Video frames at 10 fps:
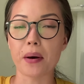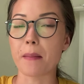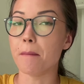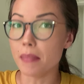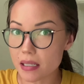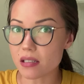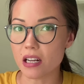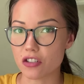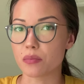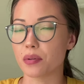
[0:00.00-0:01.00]
but a mixed
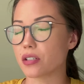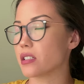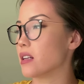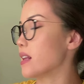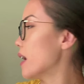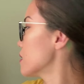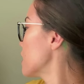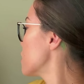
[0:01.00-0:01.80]
Asian person in the acting